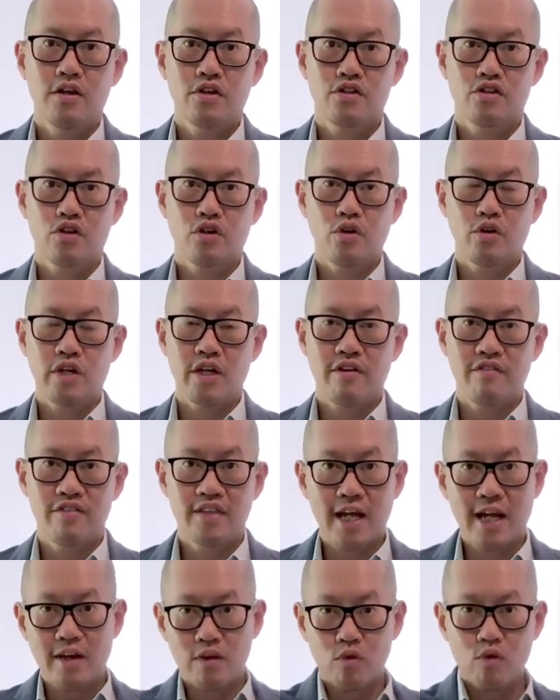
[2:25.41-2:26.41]
So
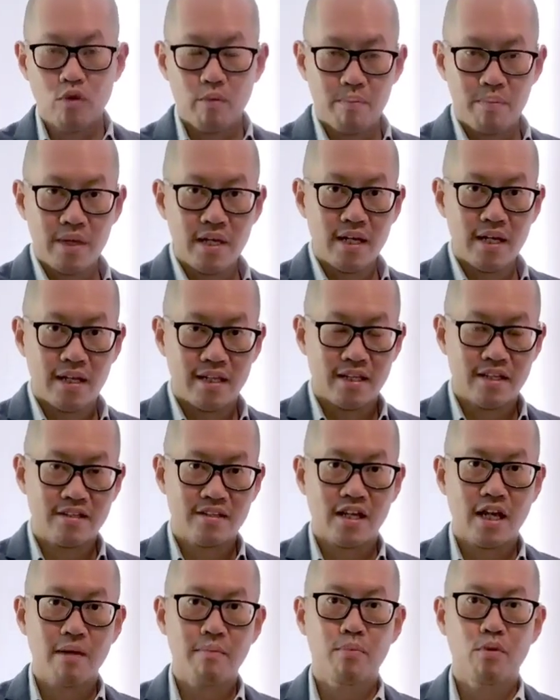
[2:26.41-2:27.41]
if that will be the
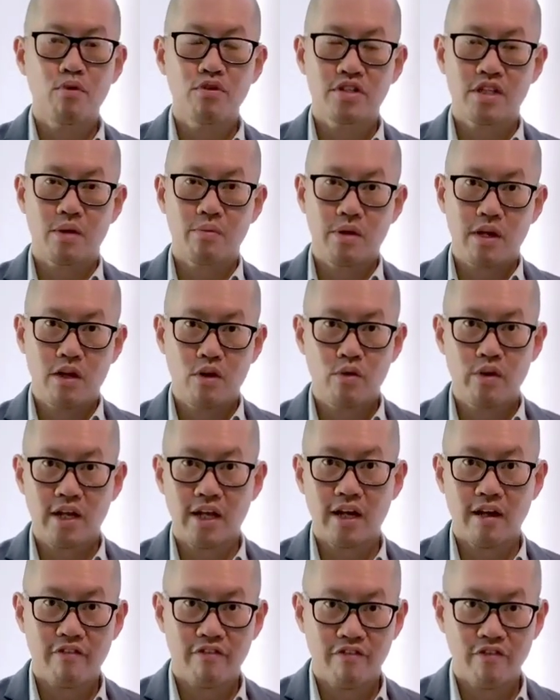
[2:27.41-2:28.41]
signpost that we're
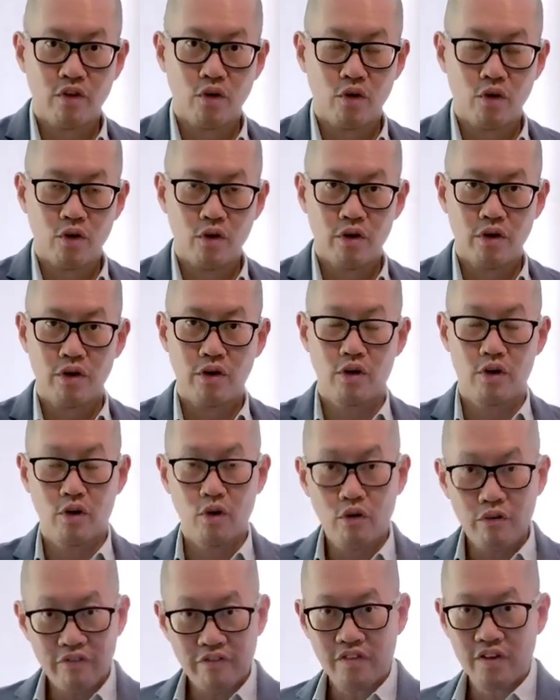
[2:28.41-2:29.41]
looking out for,
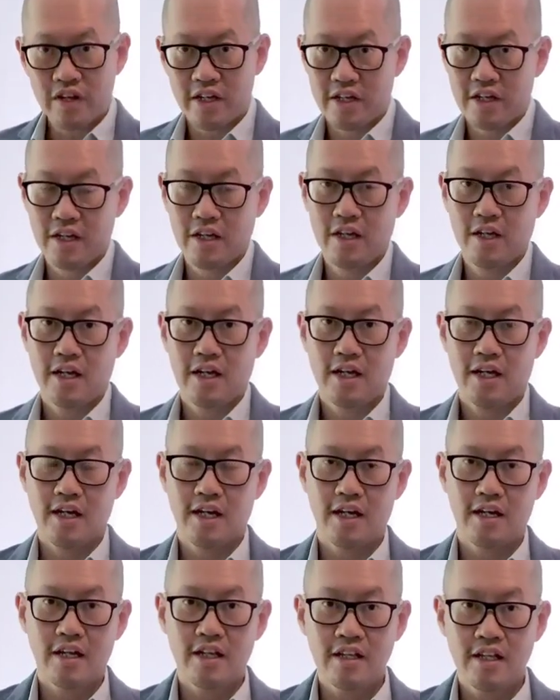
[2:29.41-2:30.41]
hopefully
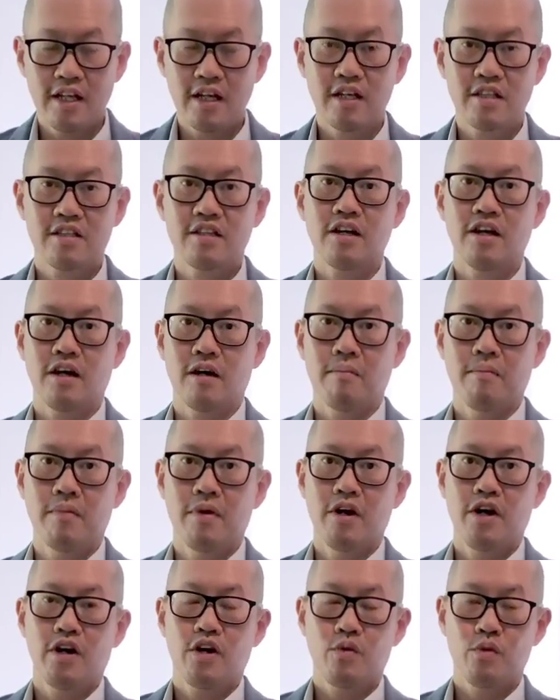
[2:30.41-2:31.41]
in the near term,
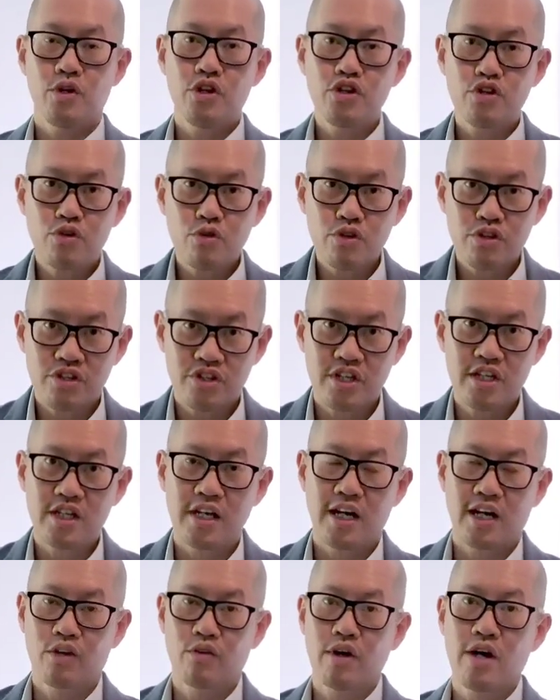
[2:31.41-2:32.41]
we should
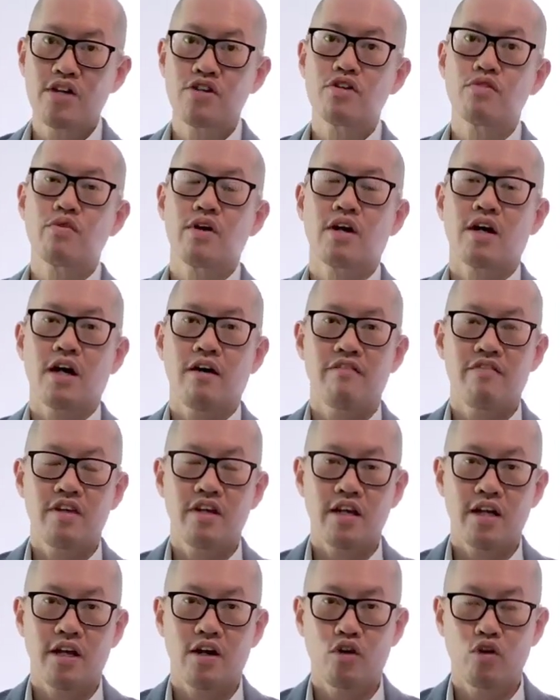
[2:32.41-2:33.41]
see a gradual
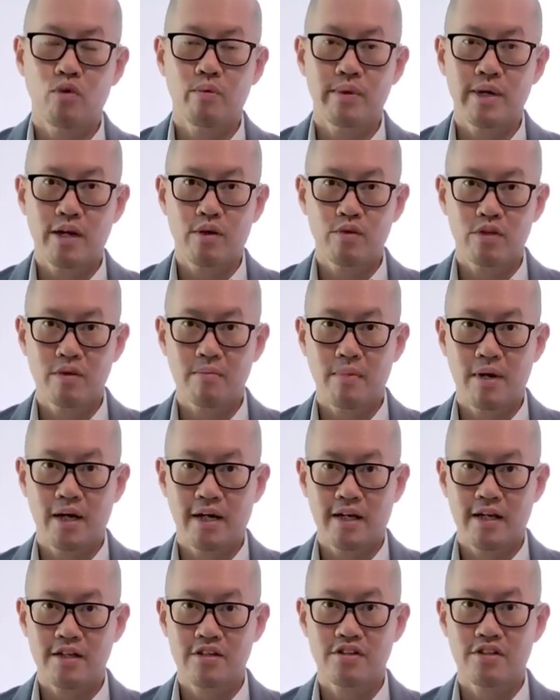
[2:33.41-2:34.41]
recovery in global equity
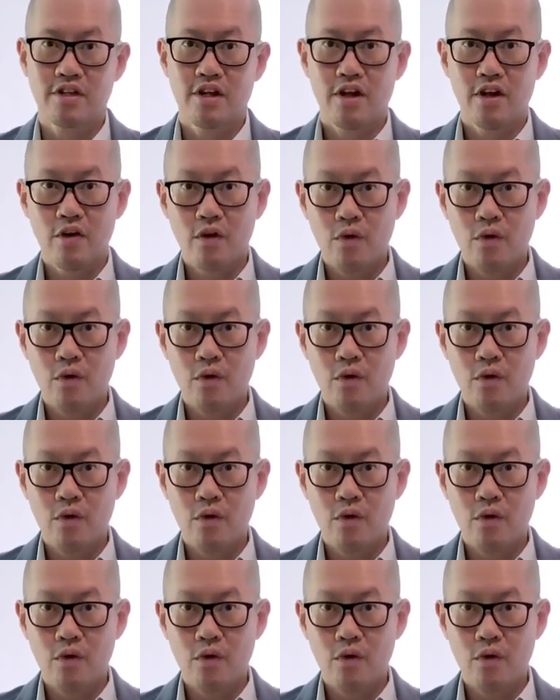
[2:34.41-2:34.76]
markets